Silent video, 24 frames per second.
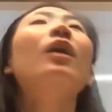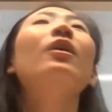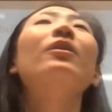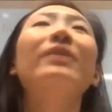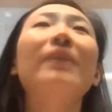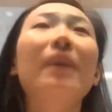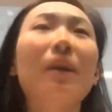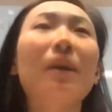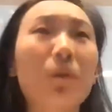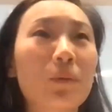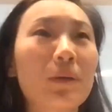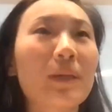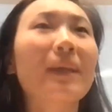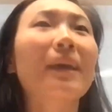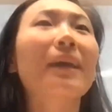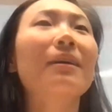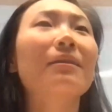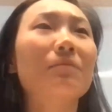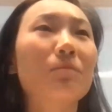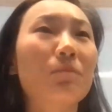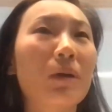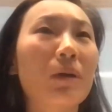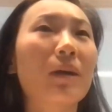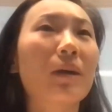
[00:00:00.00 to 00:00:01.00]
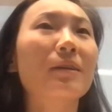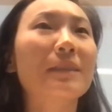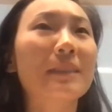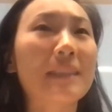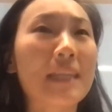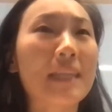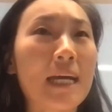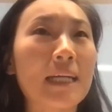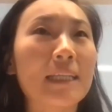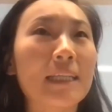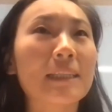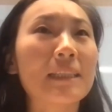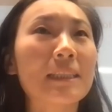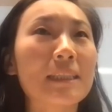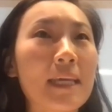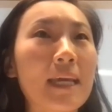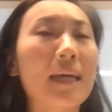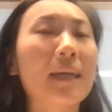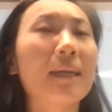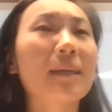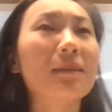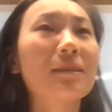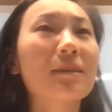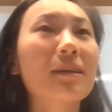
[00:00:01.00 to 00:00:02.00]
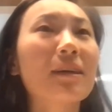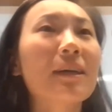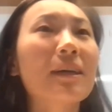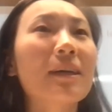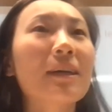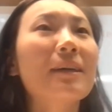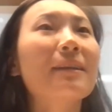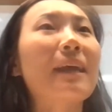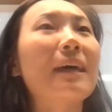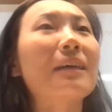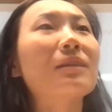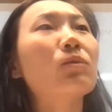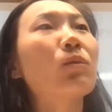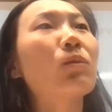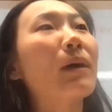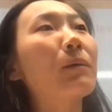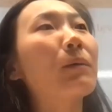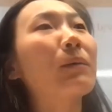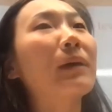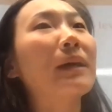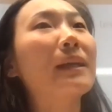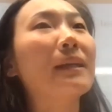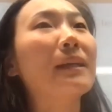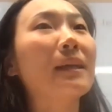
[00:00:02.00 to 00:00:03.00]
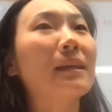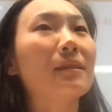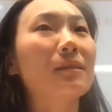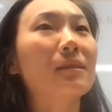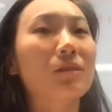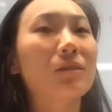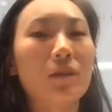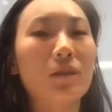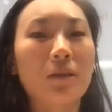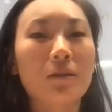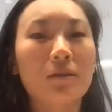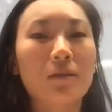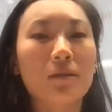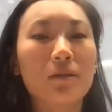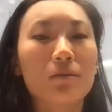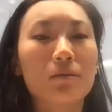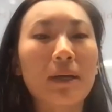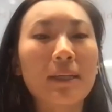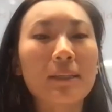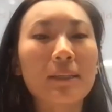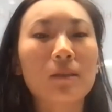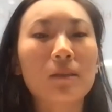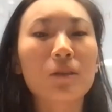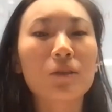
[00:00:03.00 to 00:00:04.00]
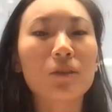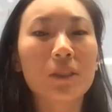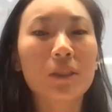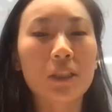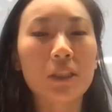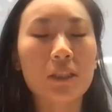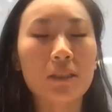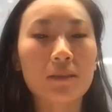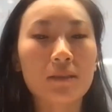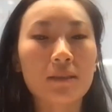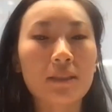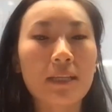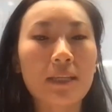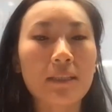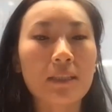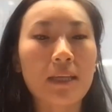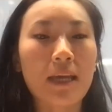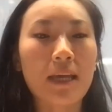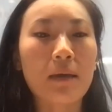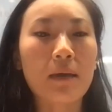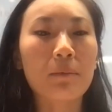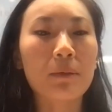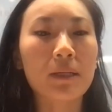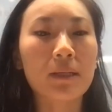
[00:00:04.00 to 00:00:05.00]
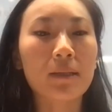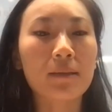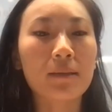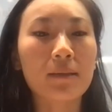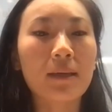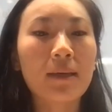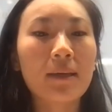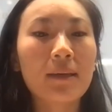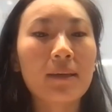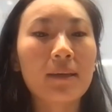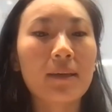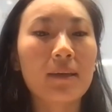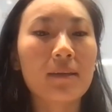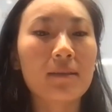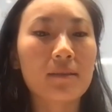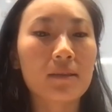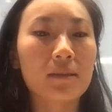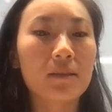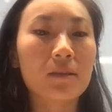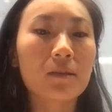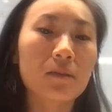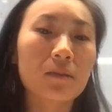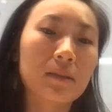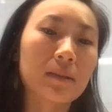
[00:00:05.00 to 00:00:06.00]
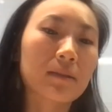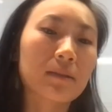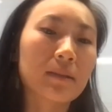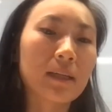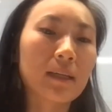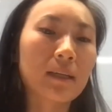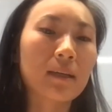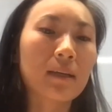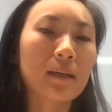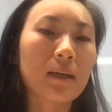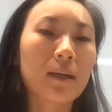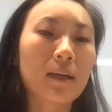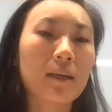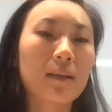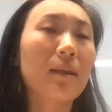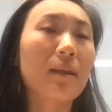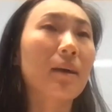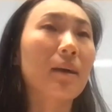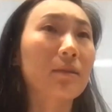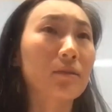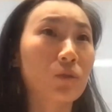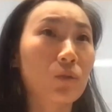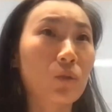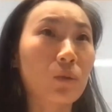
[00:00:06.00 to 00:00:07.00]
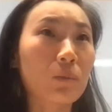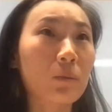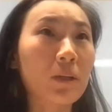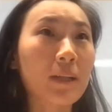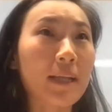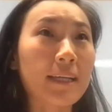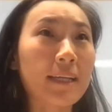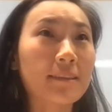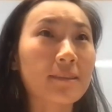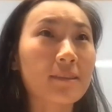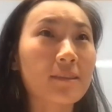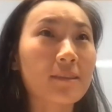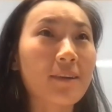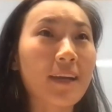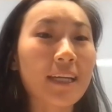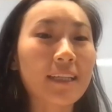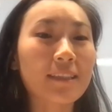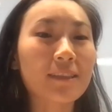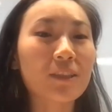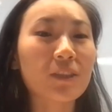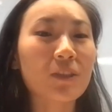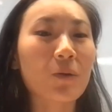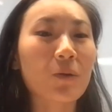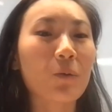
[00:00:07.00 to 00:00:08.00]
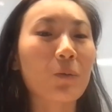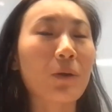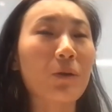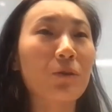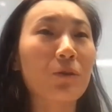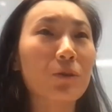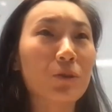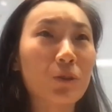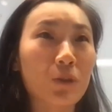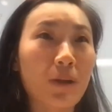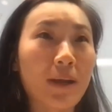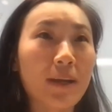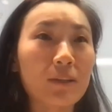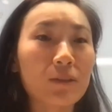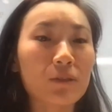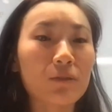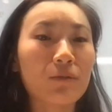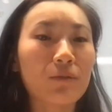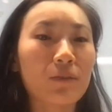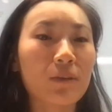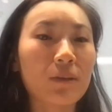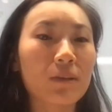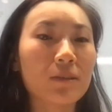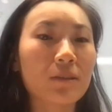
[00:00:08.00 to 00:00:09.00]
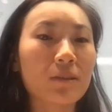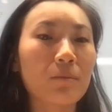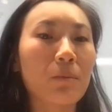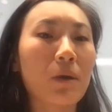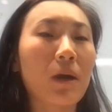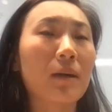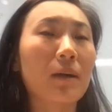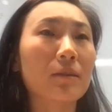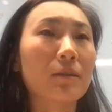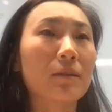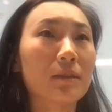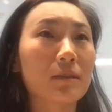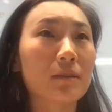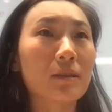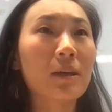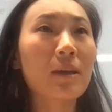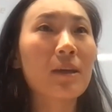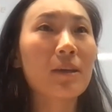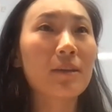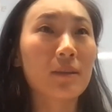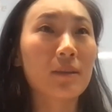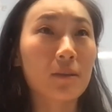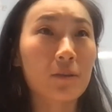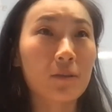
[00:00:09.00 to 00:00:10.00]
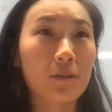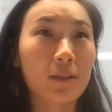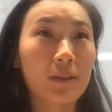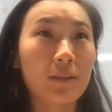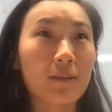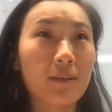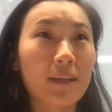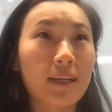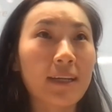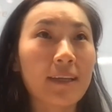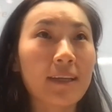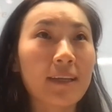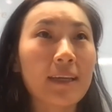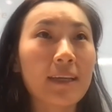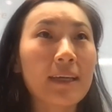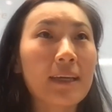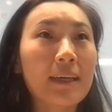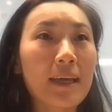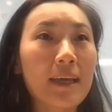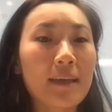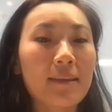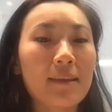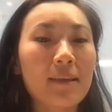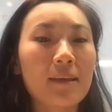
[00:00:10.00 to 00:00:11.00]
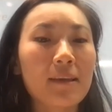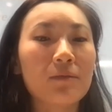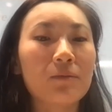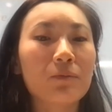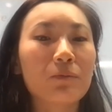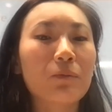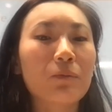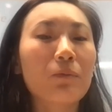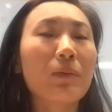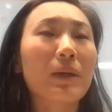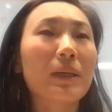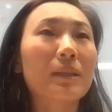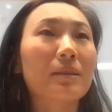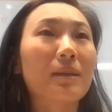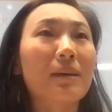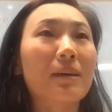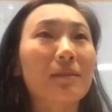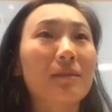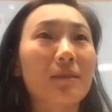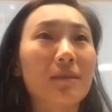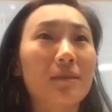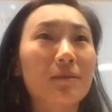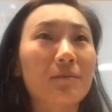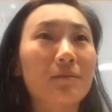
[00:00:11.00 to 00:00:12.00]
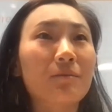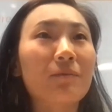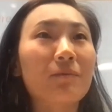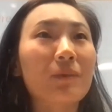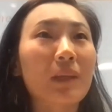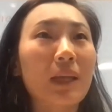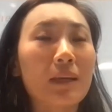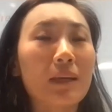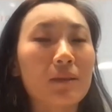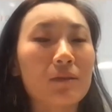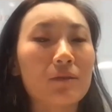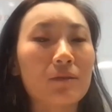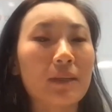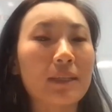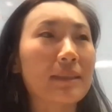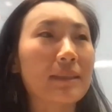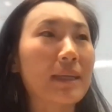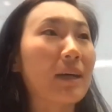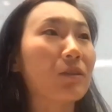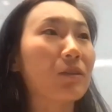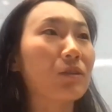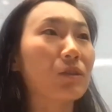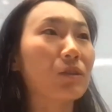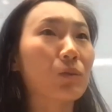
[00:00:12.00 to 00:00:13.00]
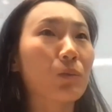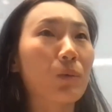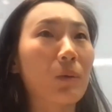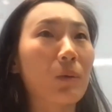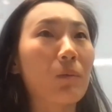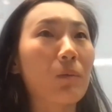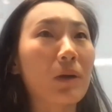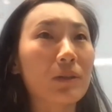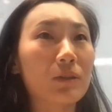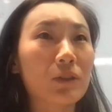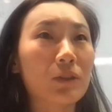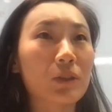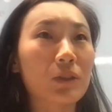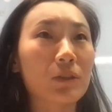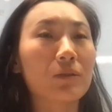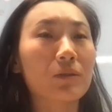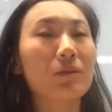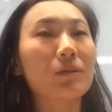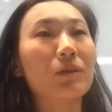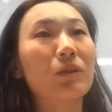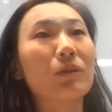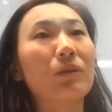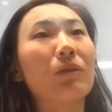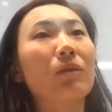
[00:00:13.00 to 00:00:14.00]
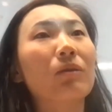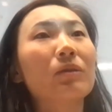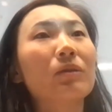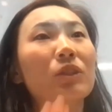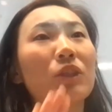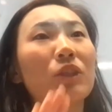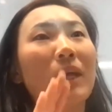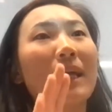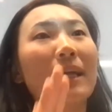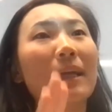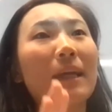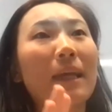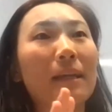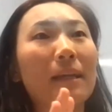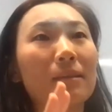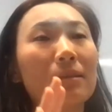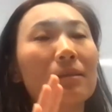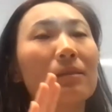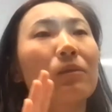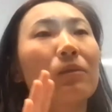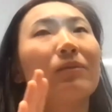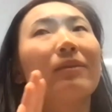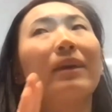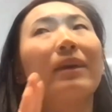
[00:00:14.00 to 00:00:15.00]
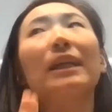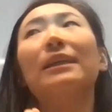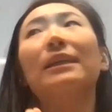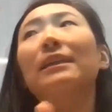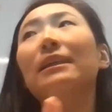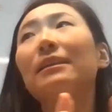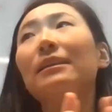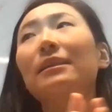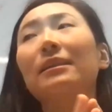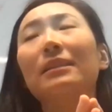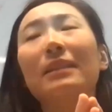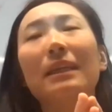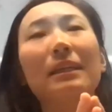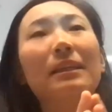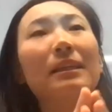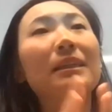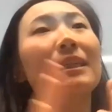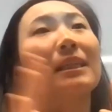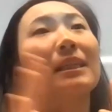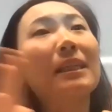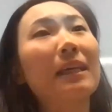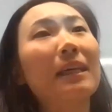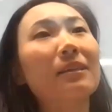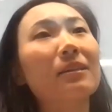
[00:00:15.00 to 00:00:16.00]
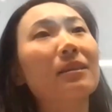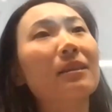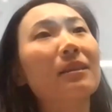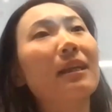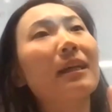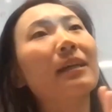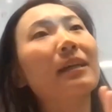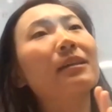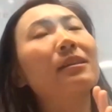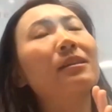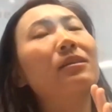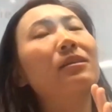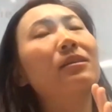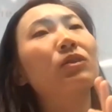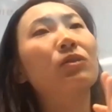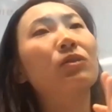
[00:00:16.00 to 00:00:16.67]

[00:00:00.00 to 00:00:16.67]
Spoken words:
Oh yeah, we can parse that. Yeah, that's why we need the resolution that's happening in the query log normalizer, right? So we try to first parse the query, and then based on the results, we want to check it, validate the data against like the